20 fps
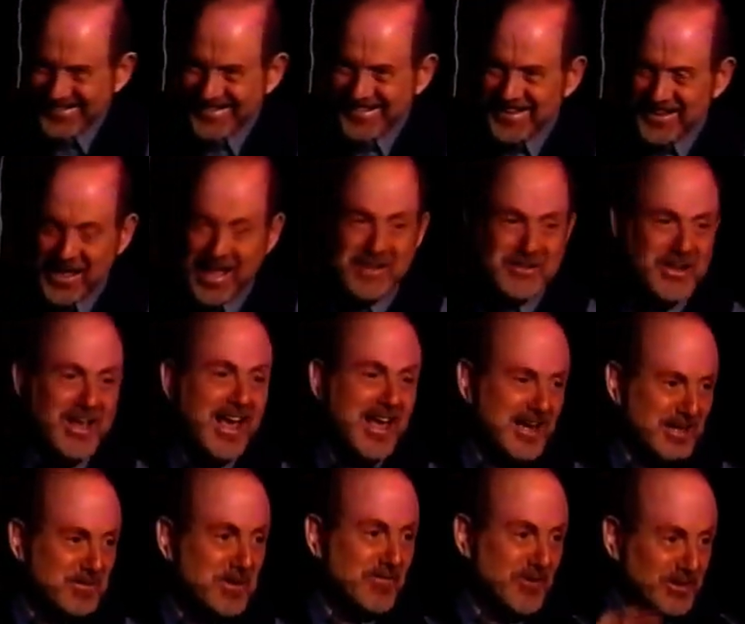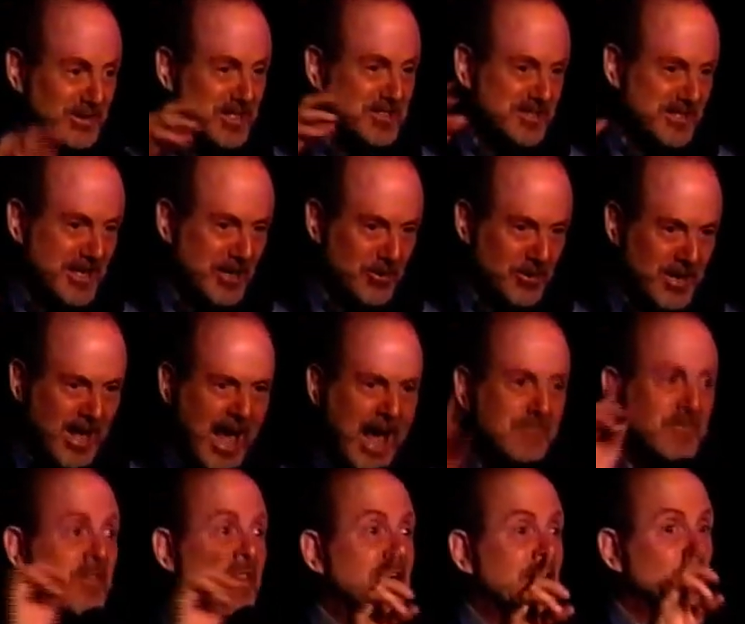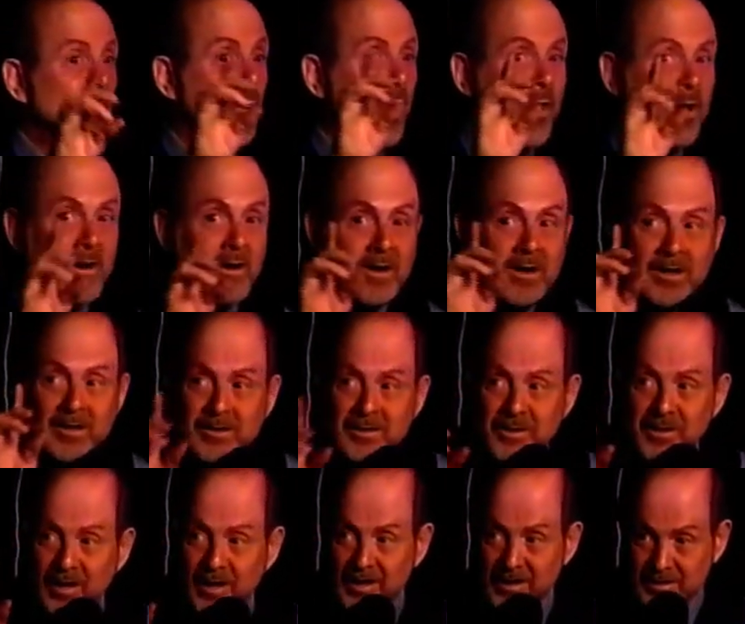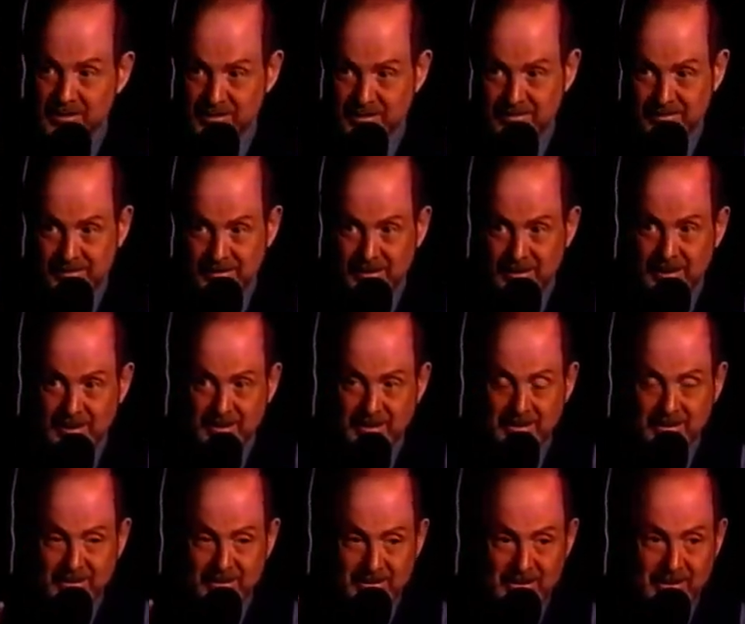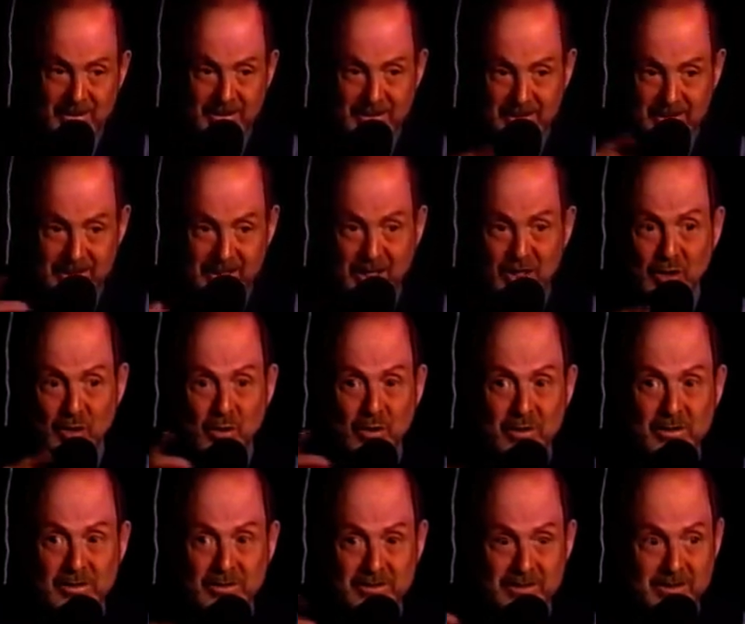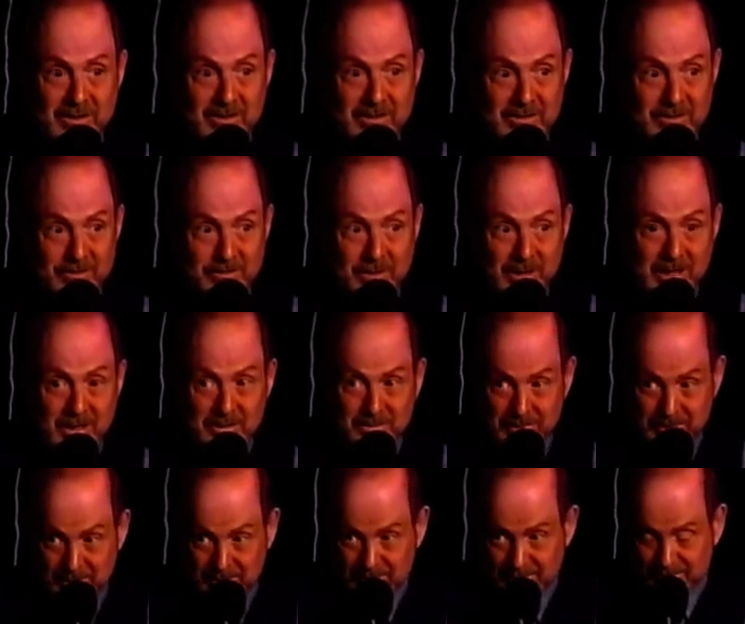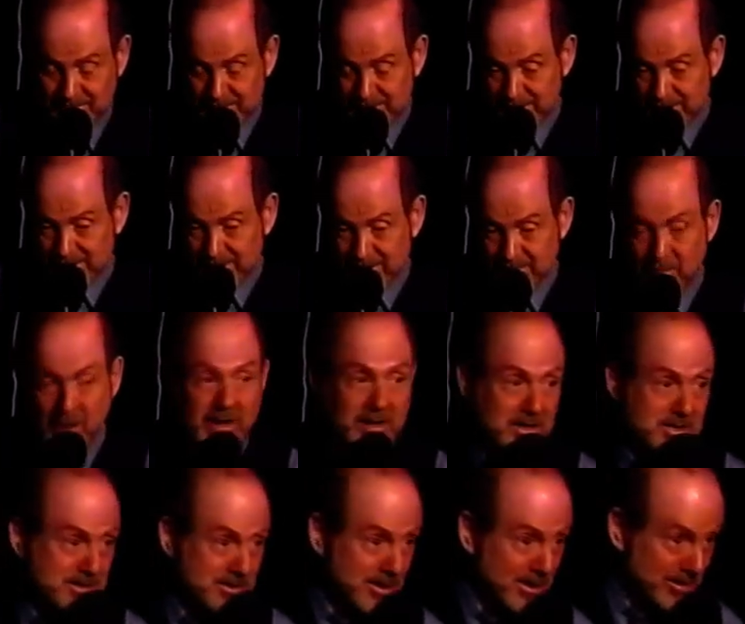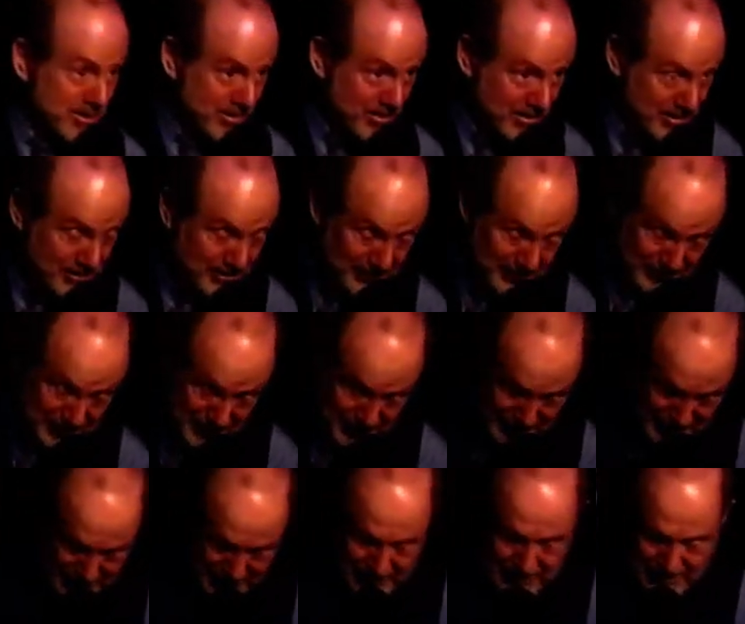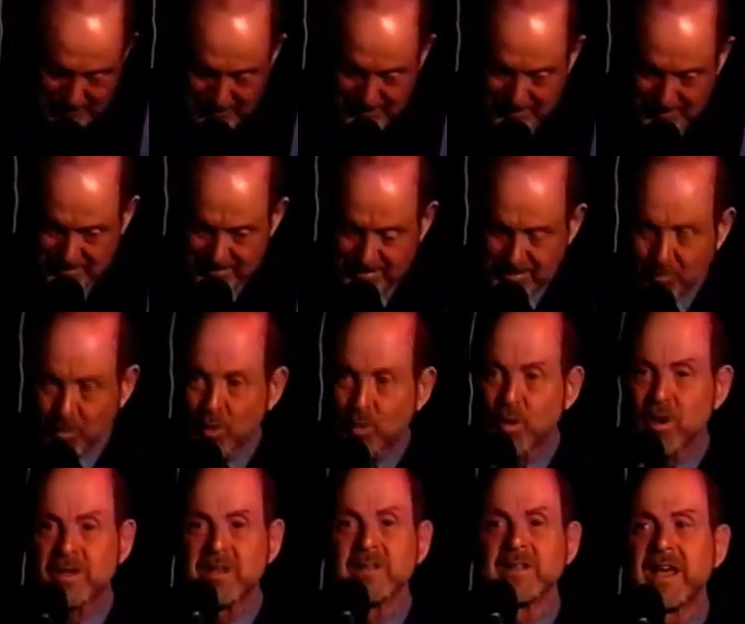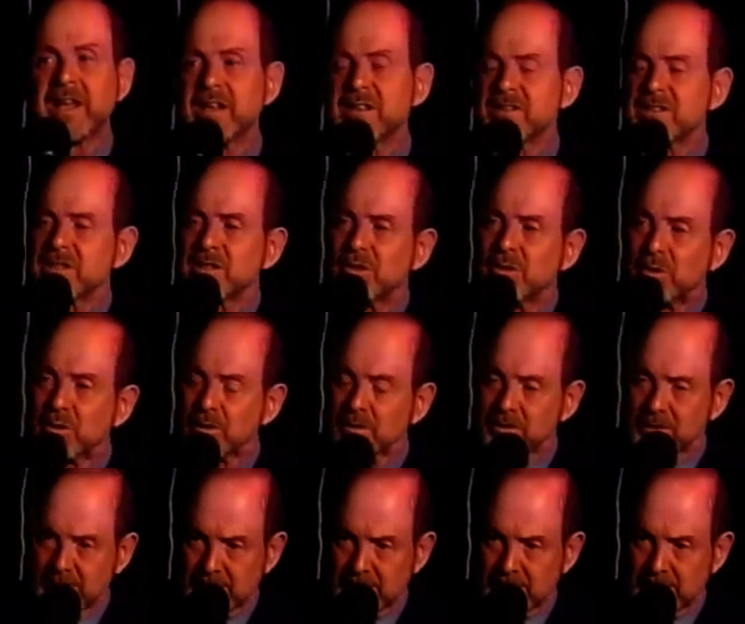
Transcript: yeah, she hated me for at least a year and a half, and then one night, it all turned around. Manish Tano, we were working late at school.